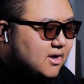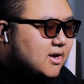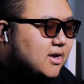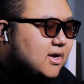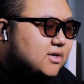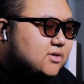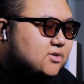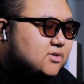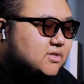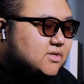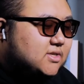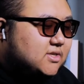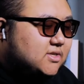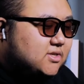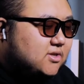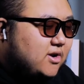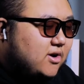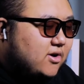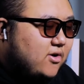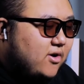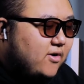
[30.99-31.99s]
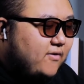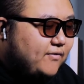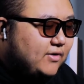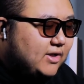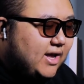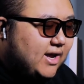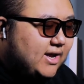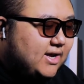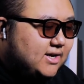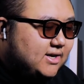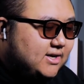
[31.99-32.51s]
Interesting, so they're going for
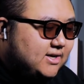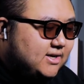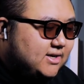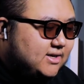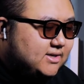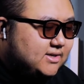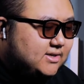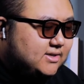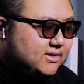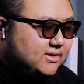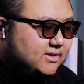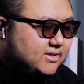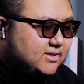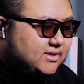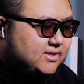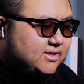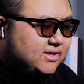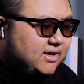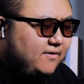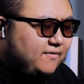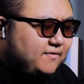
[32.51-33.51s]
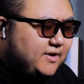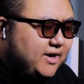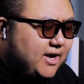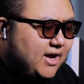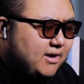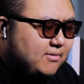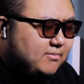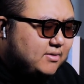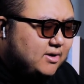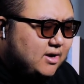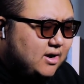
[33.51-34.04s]
like a
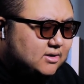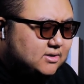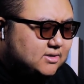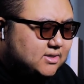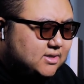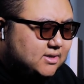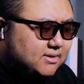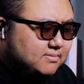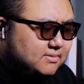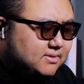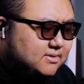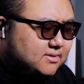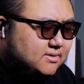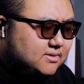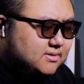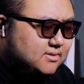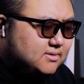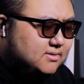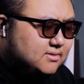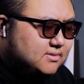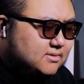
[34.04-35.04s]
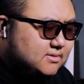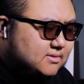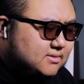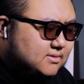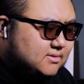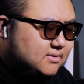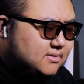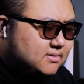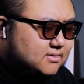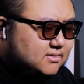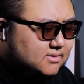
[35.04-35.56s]
self-cam concept.
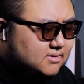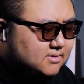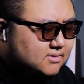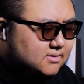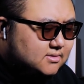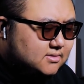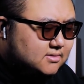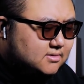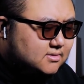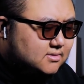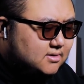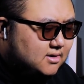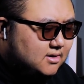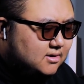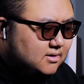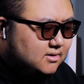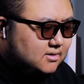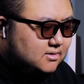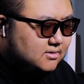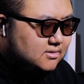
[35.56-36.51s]
Huh.